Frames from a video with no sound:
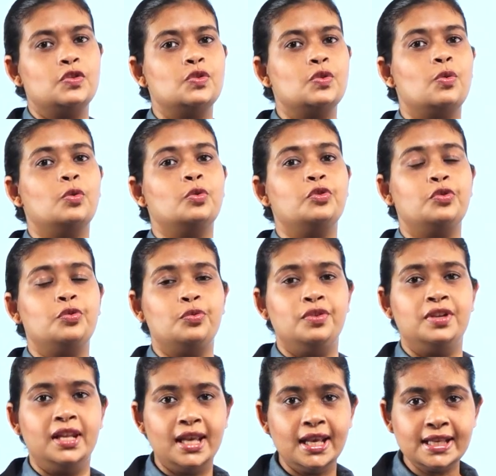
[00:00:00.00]
So,
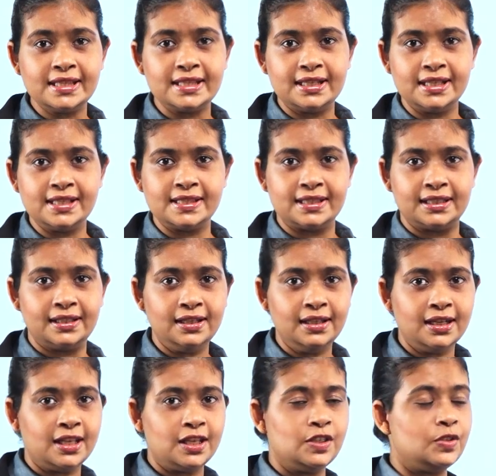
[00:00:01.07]
today's lesson
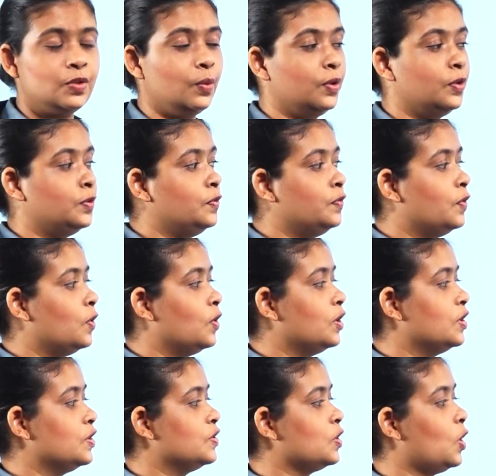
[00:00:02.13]
is going to
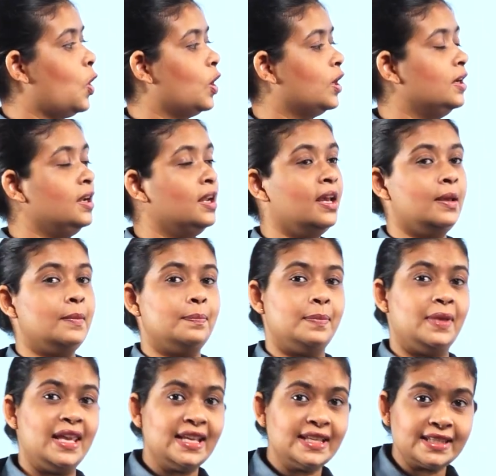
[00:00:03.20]
focus on
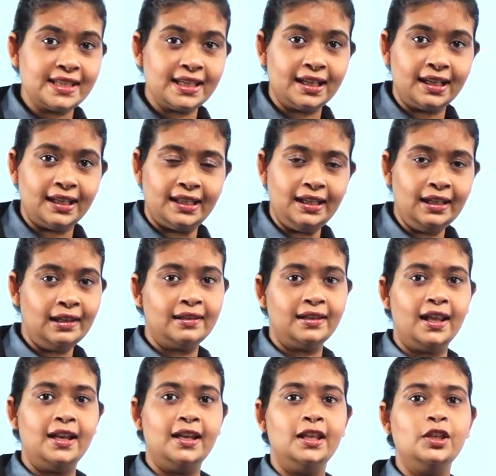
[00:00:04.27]
basically
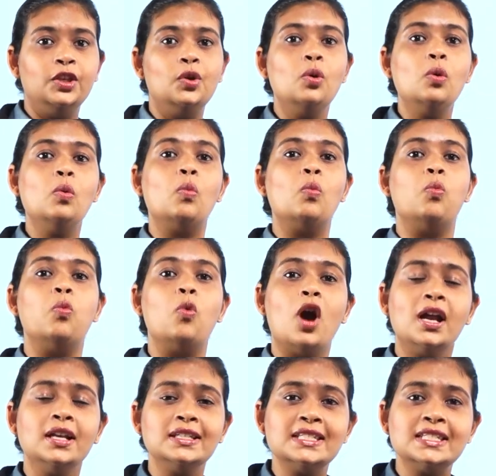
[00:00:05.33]
telling you
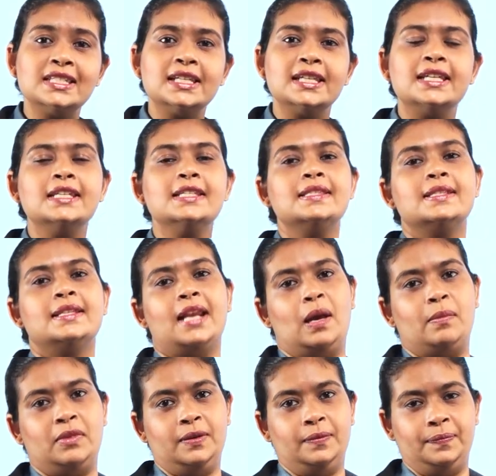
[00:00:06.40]
what is
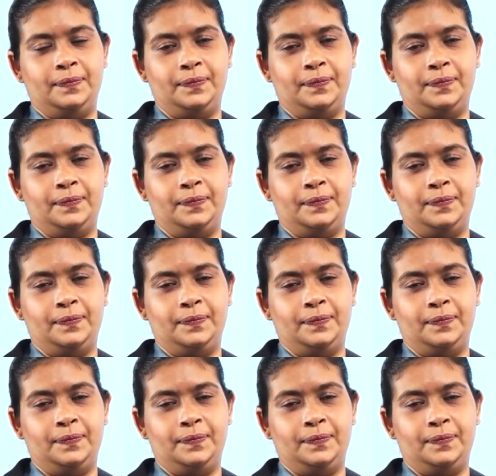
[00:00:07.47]
grammar.